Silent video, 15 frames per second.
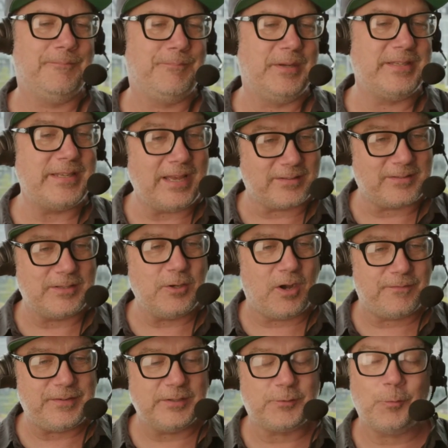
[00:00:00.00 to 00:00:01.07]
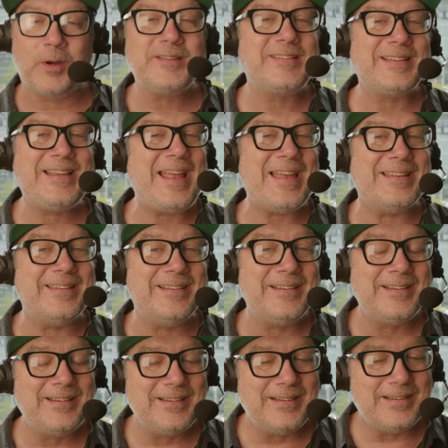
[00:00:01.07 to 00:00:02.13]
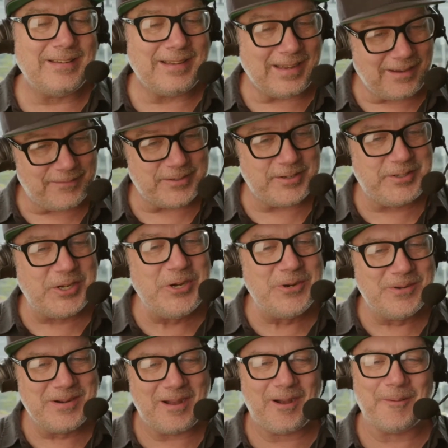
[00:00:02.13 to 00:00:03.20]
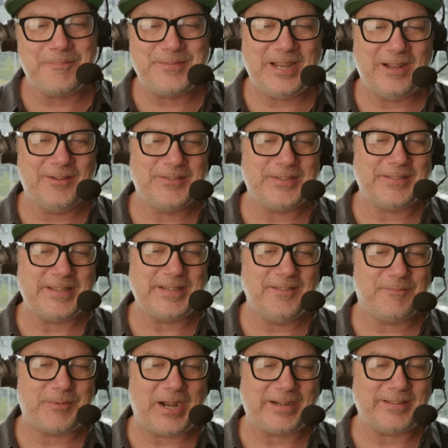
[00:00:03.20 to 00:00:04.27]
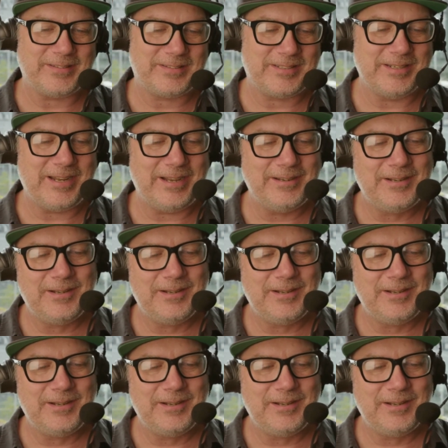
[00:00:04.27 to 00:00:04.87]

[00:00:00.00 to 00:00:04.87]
but yes, the offense once again having to do up downs at the end of practice today.